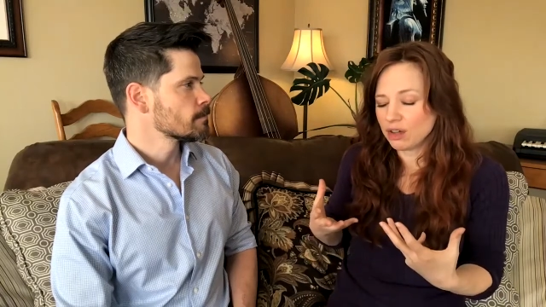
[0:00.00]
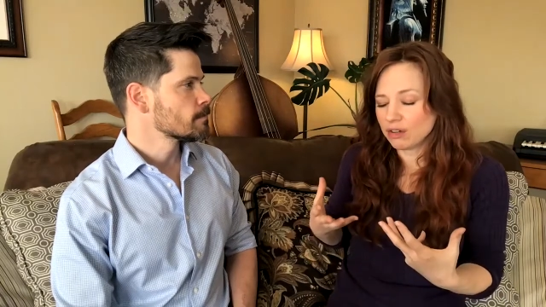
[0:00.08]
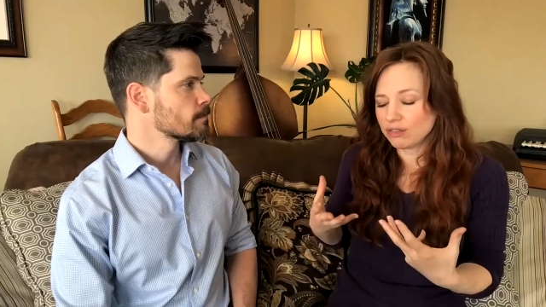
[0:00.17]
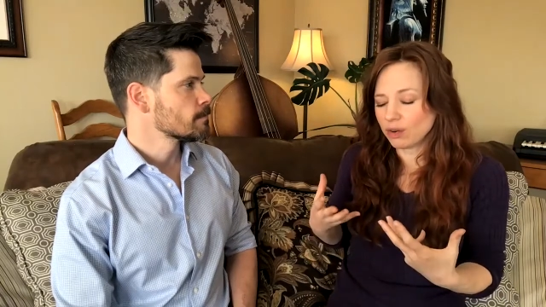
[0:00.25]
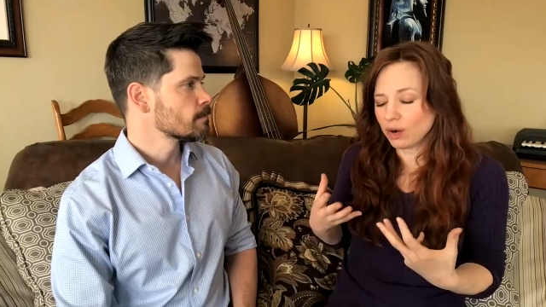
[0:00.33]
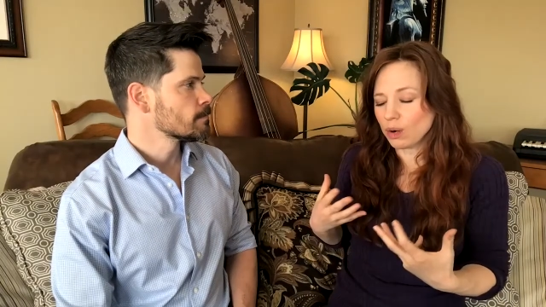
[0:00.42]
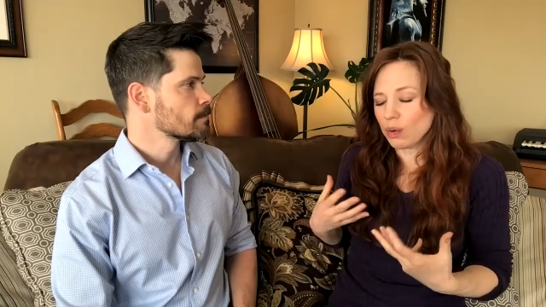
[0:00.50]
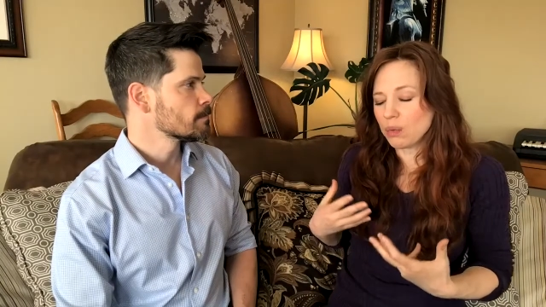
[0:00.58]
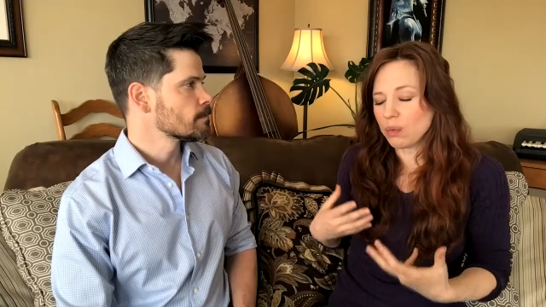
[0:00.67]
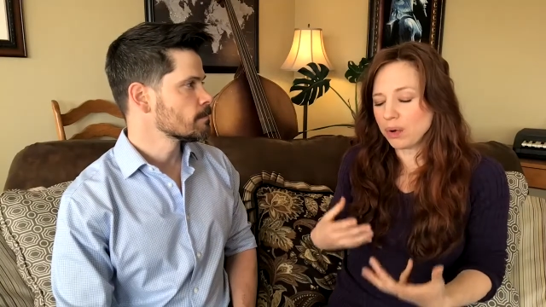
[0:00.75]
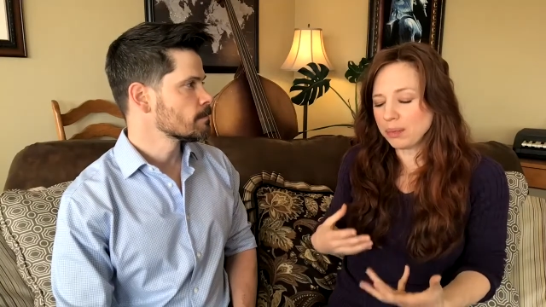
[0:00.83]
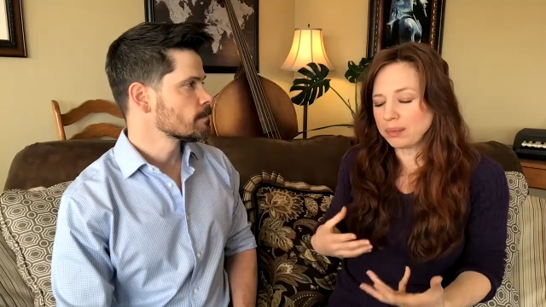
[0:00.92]
Speaker 1: for a
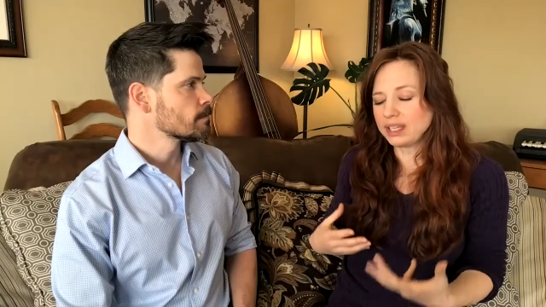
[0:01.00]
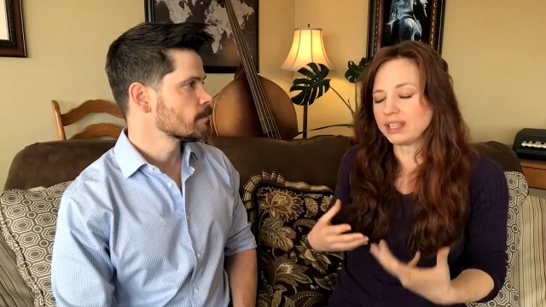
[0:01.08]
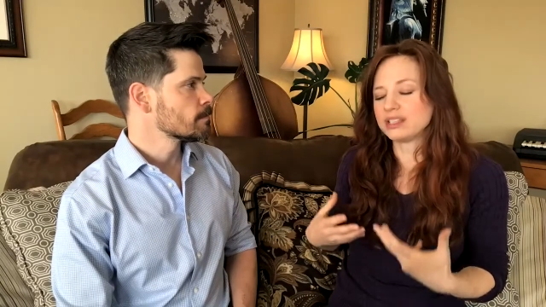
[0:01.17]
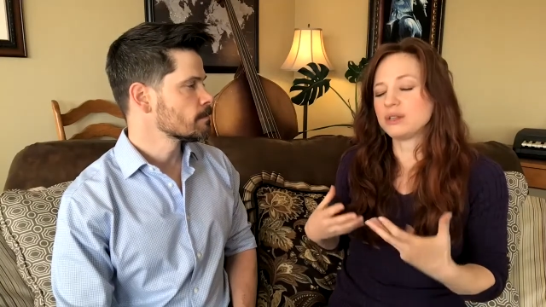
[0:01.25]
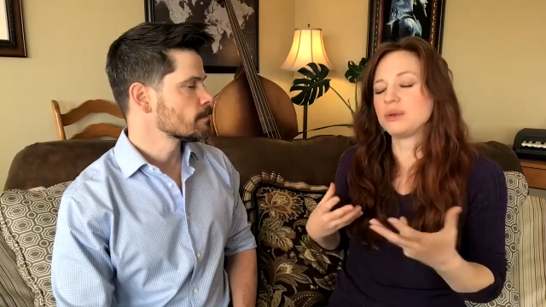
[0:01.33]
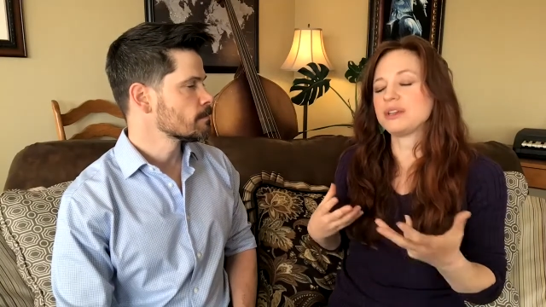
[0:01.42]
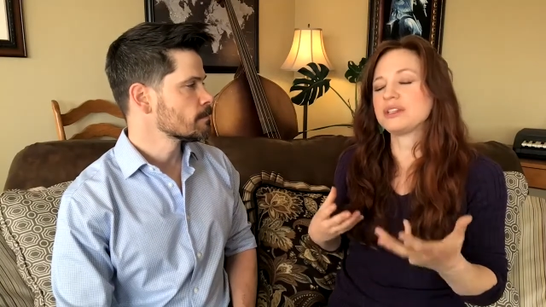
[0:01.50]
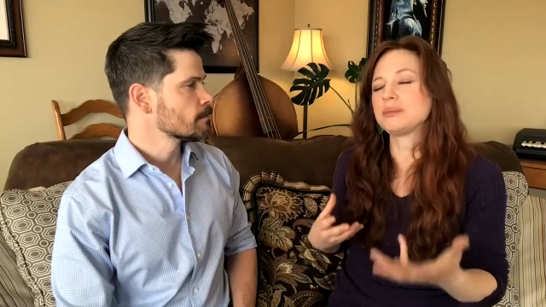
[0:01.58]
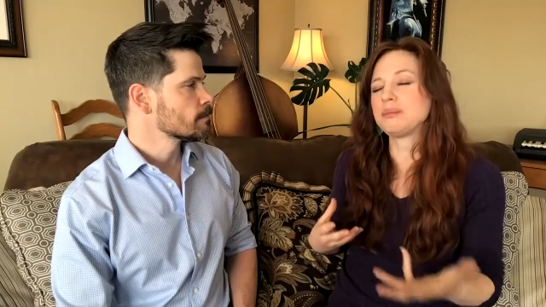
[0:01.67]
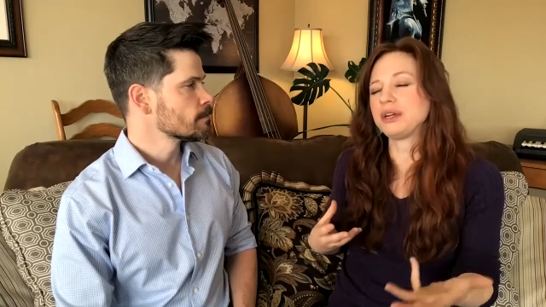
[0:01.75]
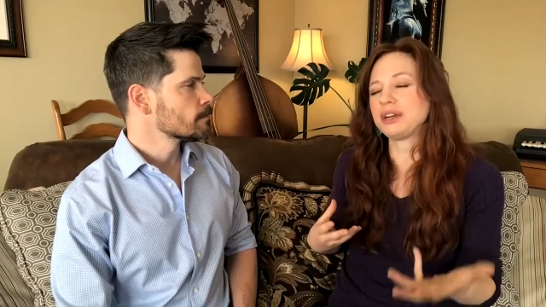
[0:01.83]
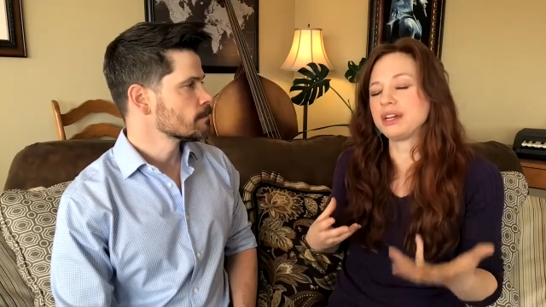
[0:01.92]
woman to
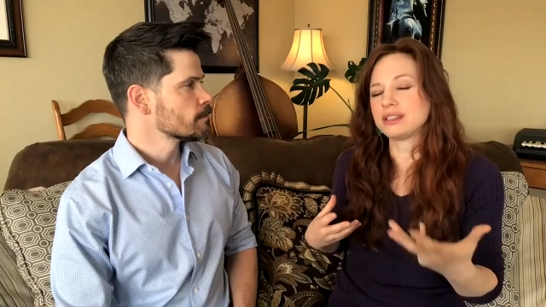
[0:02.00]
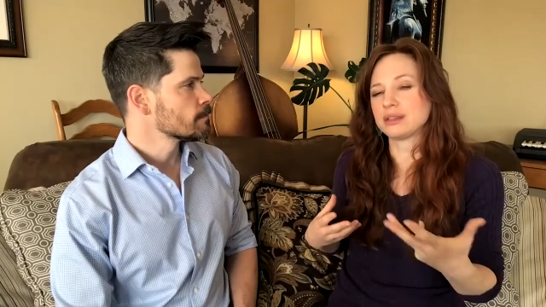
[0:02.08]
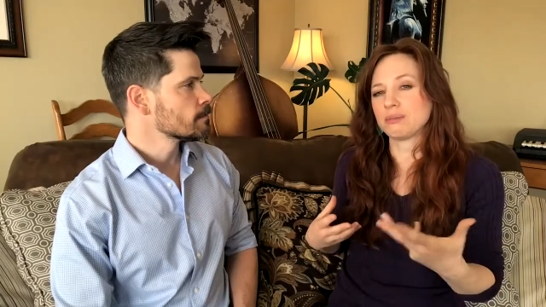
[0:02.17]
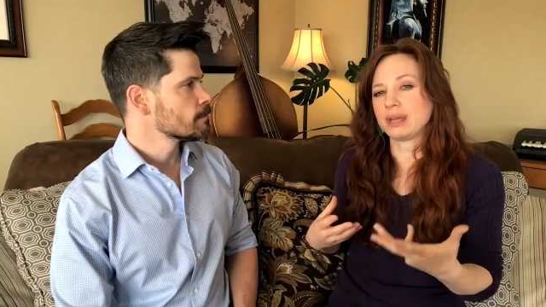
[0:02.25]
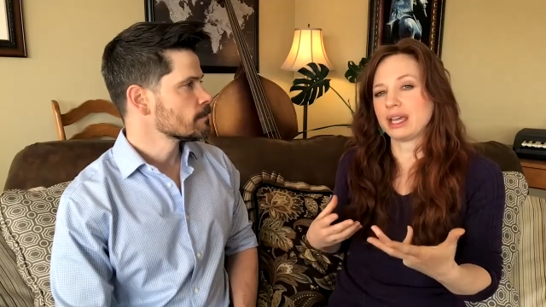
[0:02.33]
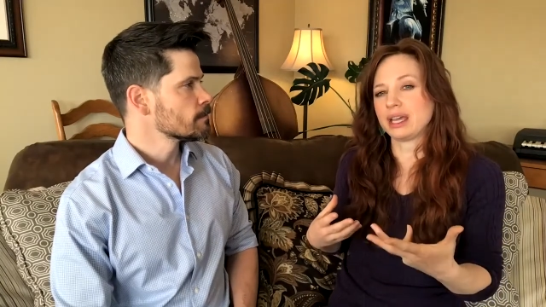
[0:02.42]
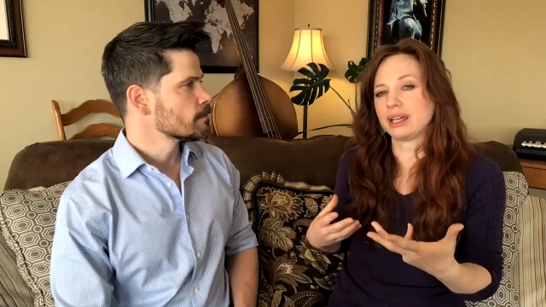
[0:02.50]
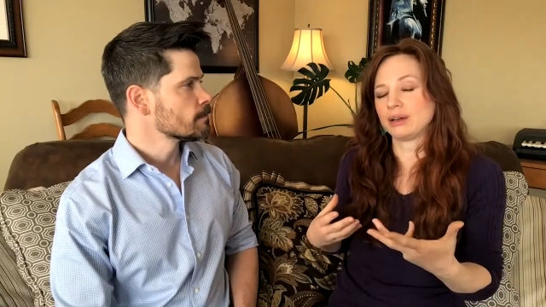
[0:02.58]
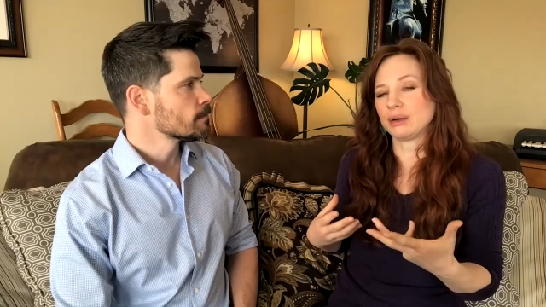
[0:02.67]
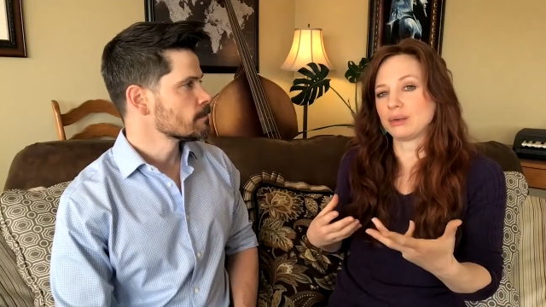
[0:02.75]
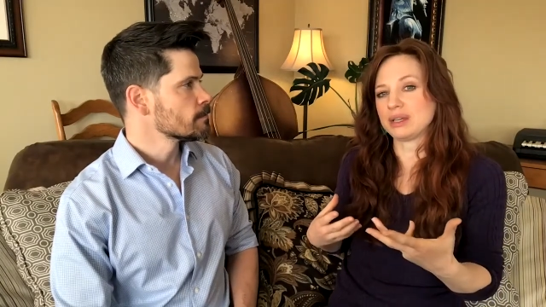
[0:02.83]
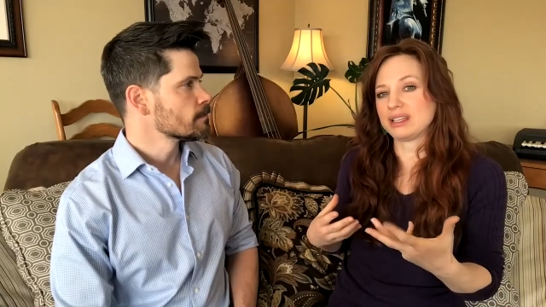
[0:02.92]
experience a man
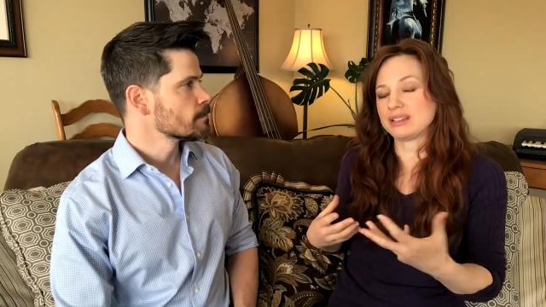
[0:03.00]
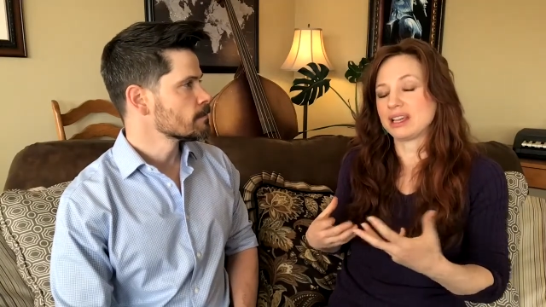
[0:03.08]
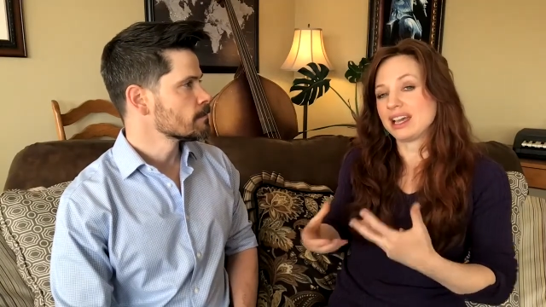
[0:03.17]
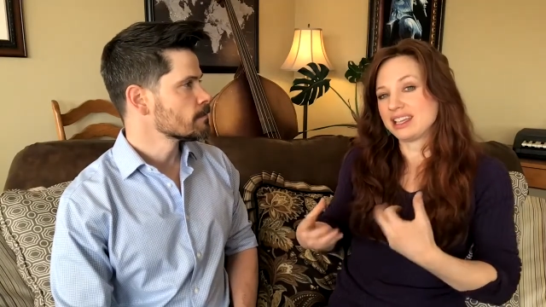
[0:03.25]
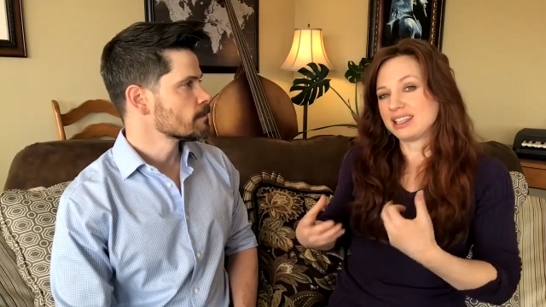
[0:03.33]
who is